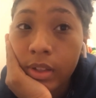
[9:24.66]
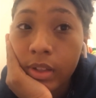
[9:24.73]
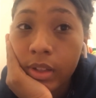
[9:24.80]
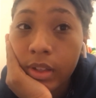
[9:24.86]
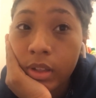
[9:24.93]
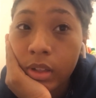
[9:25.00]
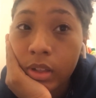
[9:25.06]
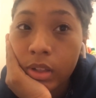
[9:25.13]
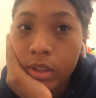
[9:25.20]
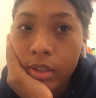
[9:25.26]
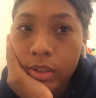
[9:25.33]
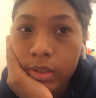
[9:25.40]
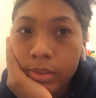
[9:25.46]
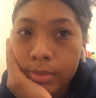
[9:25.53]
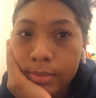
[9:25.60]
And
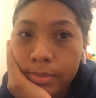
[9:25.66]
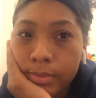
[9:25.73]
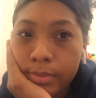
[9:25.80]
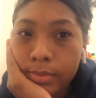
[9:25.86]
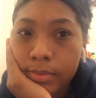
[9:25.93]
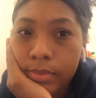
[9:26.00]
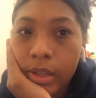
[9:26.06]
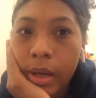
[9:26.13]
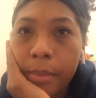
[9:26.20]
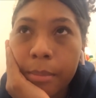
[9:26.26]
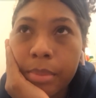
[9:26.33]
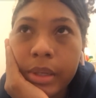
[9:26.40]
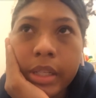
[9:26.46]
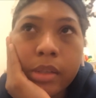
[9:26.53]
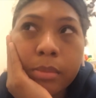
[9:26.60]
um, I'm
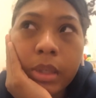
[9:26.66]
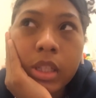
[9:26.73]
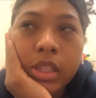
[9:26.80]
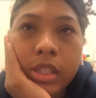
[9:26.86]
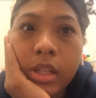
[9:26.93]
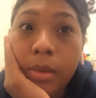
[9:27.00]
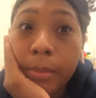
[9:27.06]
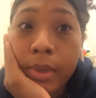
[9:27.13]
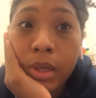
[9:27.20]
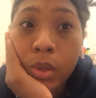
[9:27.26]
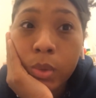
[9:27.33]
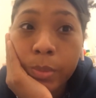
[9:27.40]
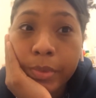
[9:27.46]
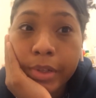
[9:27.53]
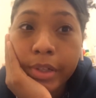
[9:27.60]
pretty much done my
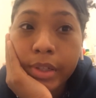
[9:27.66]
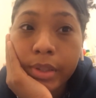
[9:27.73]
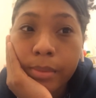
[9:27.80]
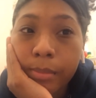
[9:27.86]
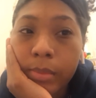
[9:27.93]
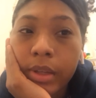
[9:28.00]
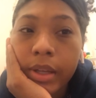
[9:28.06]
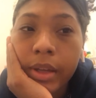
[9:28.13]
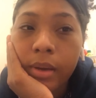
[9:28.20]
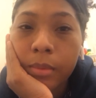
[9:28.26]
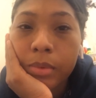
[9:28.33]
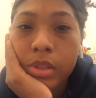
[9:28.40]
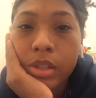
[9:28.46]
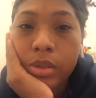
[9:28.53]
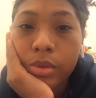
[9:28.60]
homework, but I'm gonna
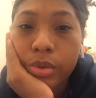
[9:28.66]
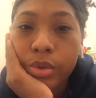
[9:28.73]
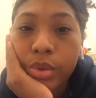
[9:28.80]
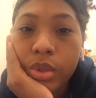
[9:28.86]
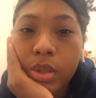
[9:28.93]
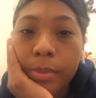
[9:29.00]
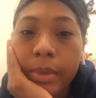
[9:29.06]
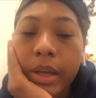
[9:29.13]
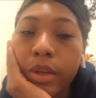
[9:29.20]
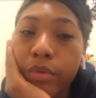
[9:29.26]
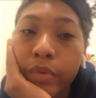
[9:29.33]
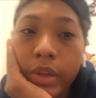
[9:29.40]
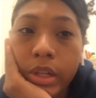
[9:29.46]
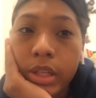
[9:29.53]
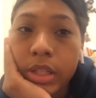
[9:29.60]
still do some like
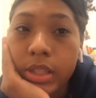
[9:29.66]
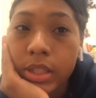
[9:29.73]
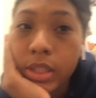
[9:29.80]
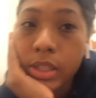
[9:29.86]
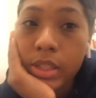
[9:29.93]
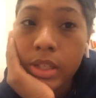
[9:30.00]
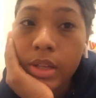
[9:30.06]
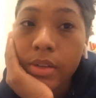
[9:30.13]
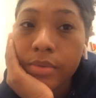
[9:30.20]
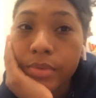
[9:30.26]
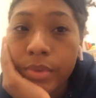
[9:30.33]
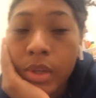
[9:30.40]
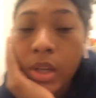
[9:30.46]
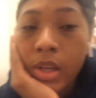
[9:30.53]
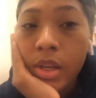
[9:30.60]
readings and stuff.
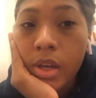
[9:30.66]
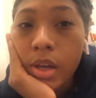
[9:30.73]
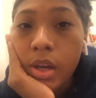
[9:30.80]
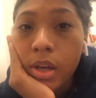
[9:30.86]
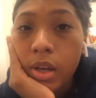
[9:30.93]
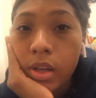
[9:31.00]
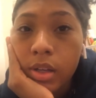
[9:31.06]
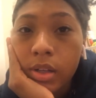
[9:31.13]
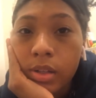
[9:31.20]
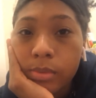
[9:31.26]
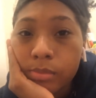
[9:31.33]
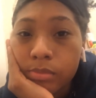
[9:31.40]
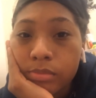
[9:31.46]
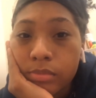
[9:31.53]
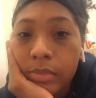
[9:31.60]

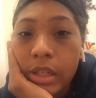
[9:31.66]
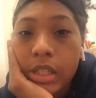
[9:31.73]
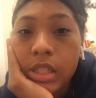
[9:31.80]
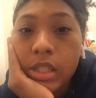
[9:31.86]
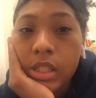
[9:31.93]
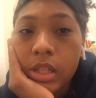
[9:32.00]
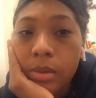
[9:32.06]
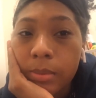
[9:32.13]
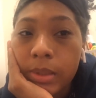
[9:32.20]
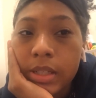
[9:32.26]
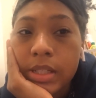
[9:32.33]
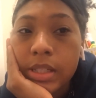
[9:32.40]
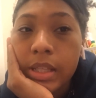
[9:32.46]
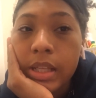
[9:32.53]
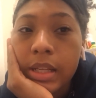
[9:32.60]
Um, I just didn't want to
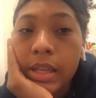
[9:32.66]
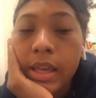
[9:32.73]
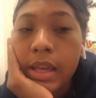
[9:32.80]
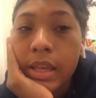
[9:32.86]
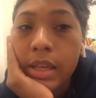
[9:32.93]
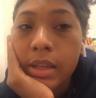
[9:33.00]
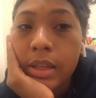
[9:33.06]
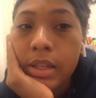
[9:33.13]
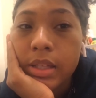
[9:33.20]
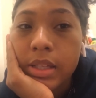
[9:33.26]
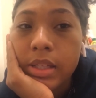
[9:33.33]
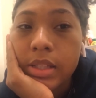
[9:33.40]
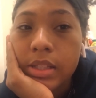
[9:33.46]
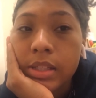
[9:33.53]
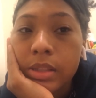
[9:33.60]
stay late
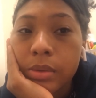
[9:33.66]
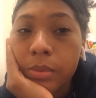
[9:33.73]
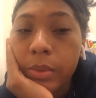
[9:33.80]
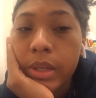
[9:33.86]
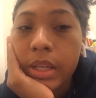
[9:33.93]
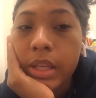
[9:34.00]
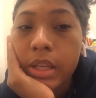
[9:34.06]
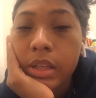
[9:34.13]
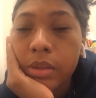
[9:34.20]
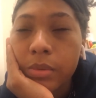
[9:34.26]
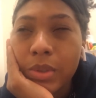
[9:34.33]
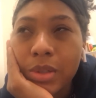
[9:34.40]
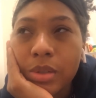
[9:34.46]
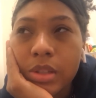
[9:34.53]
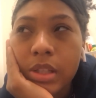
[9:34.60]
because when it when
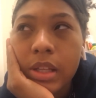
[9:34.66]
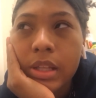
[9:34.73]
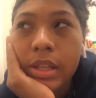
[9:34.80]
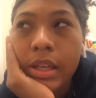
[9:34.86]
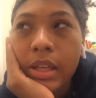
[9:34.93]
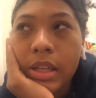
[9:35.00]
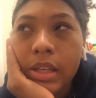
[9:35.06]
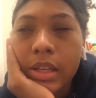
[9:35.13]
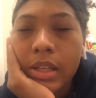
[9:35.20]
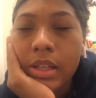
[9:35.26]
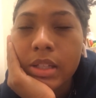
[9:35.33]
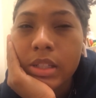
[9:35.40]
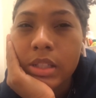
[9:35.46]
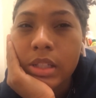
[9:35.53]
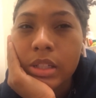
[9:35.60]
you stay late, it
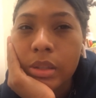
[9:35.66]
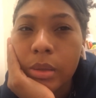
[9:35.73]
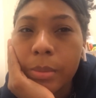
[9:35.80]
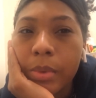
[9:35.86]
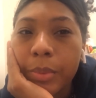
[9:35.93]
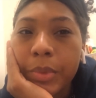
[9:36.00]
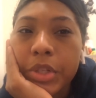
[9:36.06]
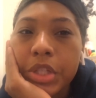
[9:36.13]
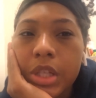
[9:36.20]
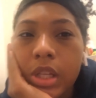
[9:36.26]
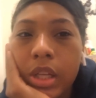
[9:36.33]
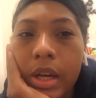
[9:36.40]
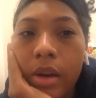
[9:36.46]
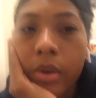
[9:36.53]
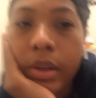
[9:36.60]
gets a little bit more chilly
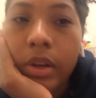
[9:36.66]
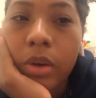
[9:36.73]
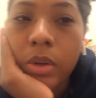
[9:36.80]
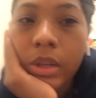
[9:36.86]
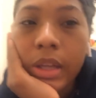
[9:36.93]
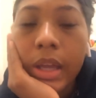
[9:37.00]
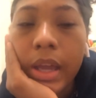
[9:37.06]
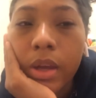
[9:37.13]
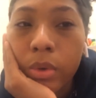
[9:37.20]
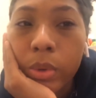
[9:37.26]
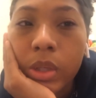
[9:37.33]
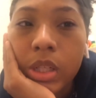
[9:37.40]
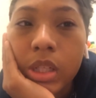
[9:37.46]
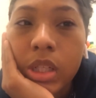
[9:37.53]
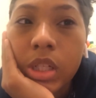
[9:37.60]
out, and I only had on
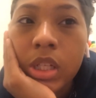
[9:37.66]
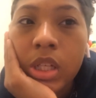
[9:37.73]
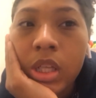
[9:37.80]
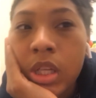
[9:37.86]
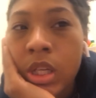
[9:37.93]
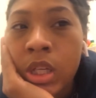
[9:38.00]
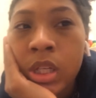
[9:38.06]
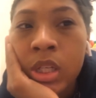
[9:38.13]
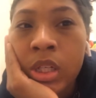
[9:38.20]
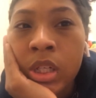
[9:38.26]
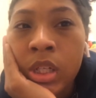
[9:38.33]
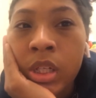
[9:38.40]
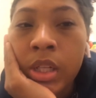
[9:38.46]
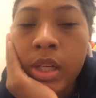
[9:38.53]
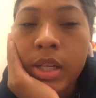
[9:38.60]
a a
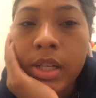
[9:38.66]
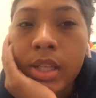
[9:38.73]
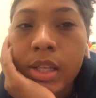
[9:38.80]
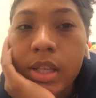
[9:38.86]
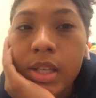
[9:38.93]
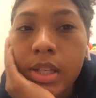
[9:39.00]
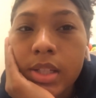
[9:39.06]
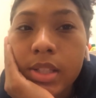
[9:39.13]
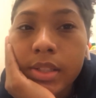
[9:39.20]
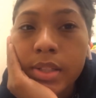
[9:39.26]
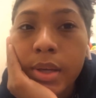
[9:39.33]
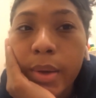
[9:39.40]
hoodie, so